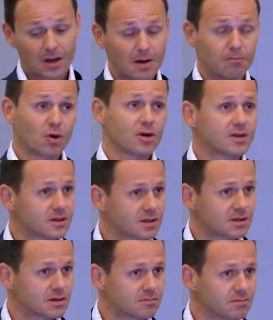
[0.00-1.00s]
a booking
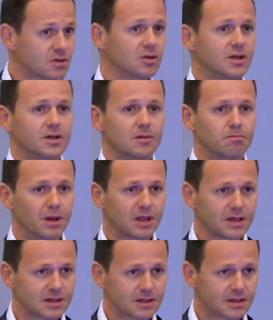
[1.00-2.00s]
system, you need a
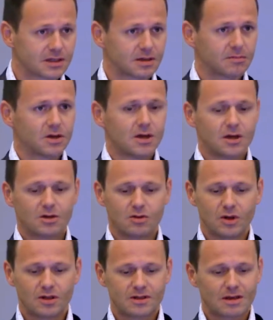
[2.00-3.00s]
billing system, you
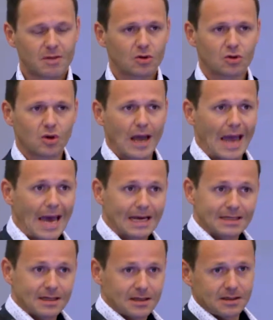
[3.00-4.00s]
need somehow to
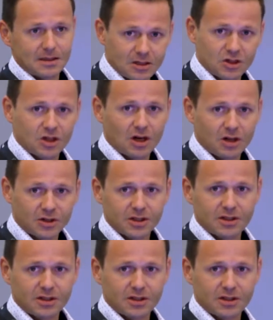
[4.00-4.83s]
access the charging